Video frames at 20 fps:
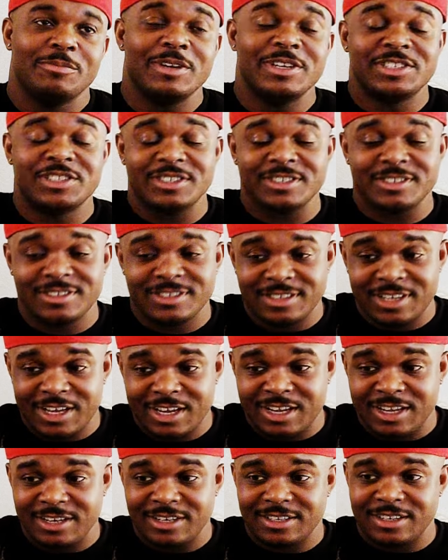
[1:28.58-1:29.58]
Michigan
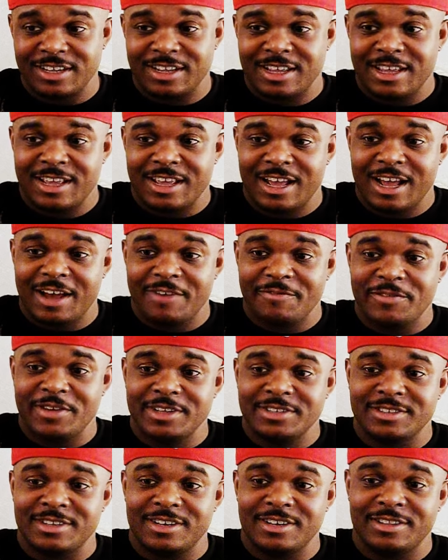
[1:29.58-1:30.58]
State. I
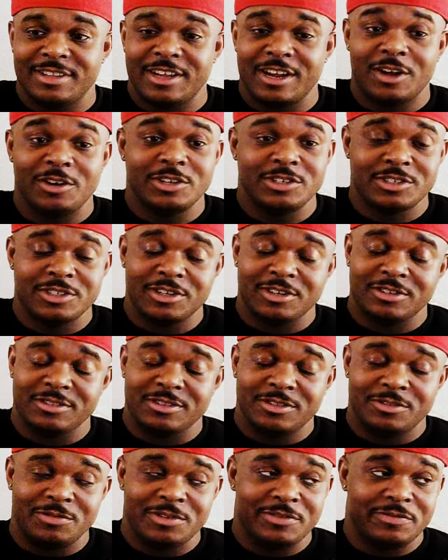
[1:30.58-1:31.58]
visited. They only took
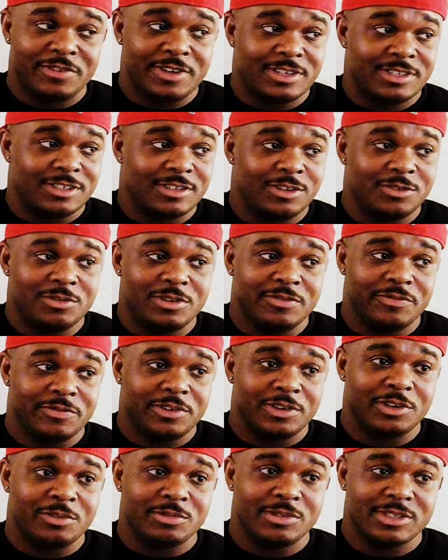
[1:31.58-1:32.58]
three visits:
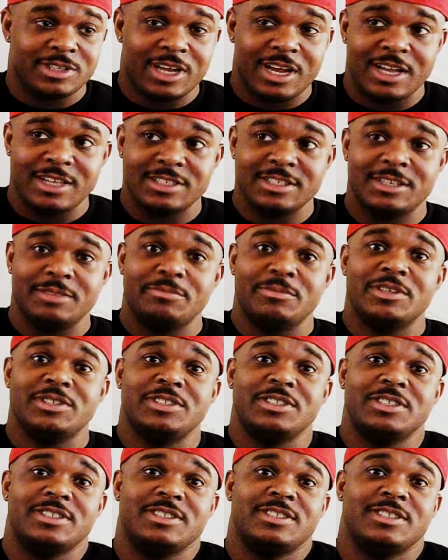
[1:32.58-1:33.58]
Louisville, Wisconsin, and
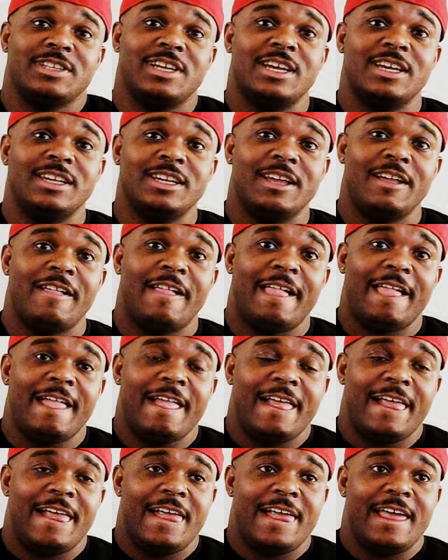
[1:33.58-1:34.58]
Michigan State.
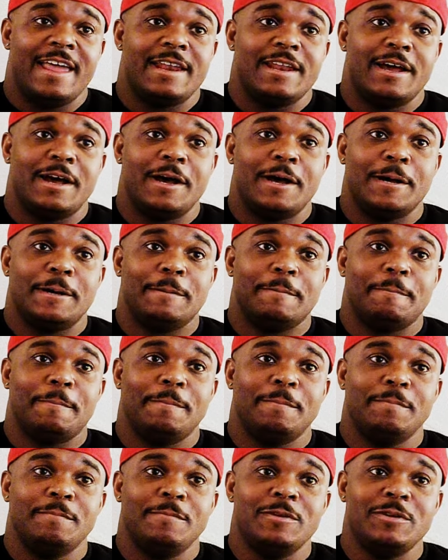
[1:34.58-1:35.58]
Wow. And
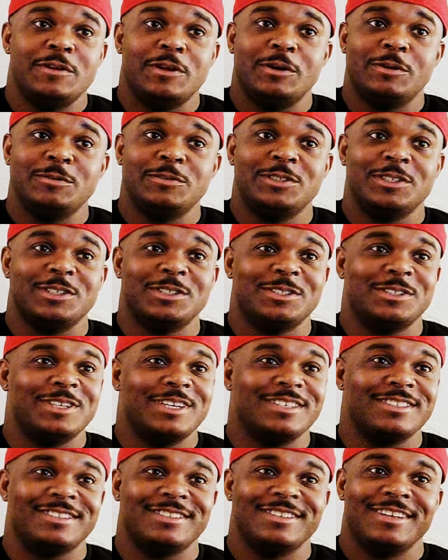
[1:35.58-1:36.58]
um, you know, just
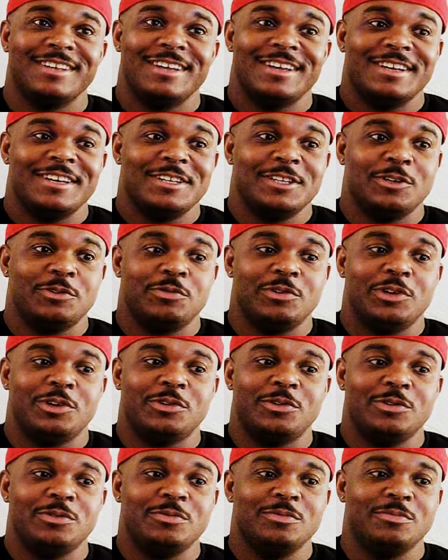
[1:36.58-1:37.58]
just the
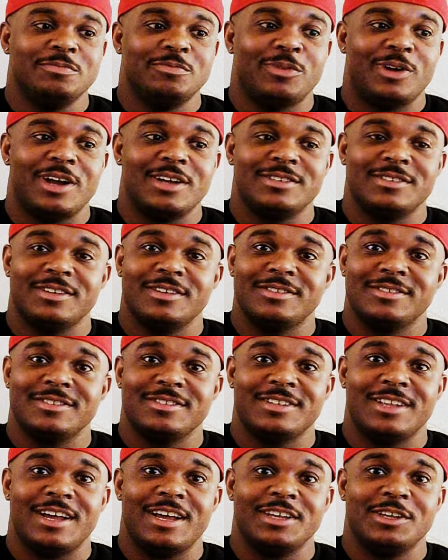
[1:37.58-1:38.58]
recruiting process
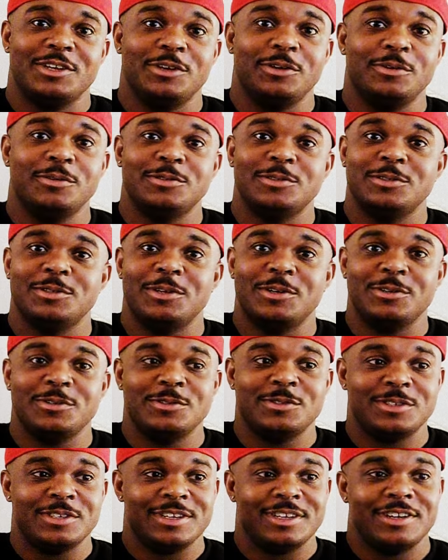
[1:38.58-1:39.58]
is like huge. You know,
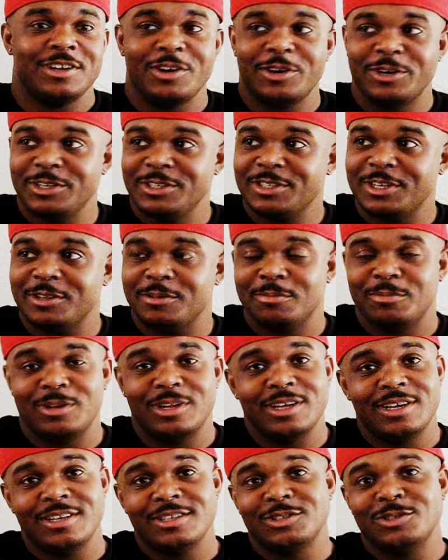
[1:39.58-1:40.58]
you're seeing all these other
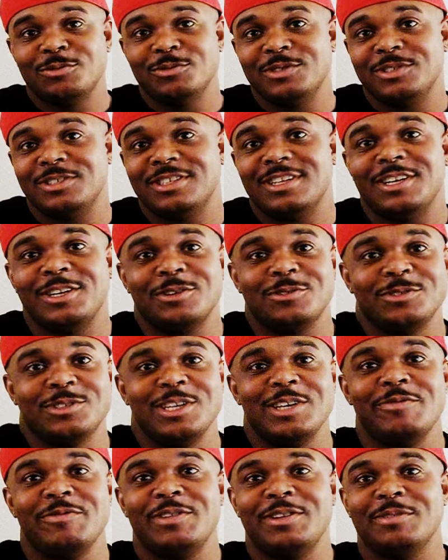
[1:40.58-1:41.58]
players you were seeing on
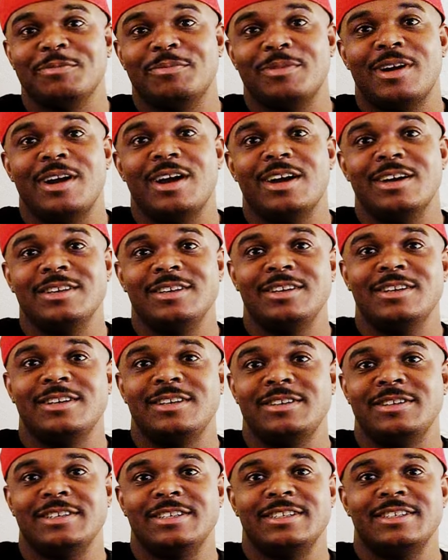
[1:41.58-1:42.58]
TV the prior
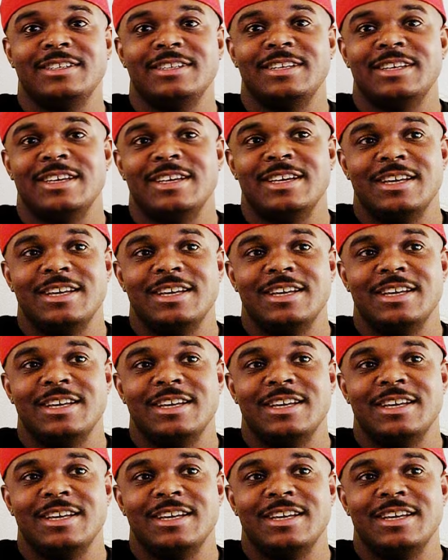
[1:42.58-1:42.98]
year, and